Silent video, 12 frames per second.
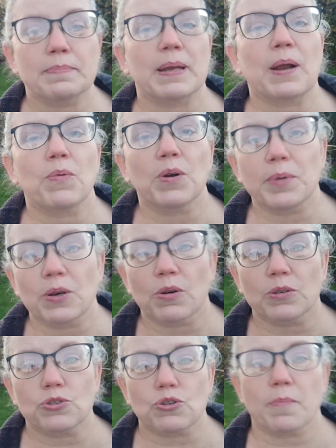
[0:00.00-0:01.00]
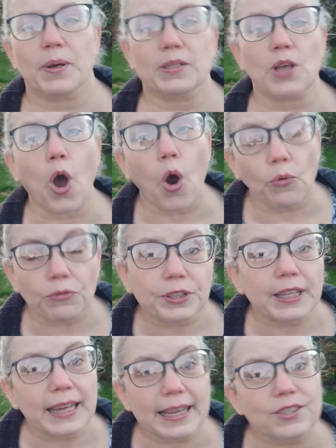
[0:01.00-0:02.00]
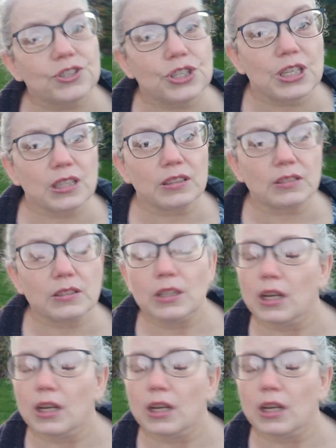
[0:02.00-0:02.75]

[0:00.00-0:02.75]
but I will be growing strawberries hopefully next year.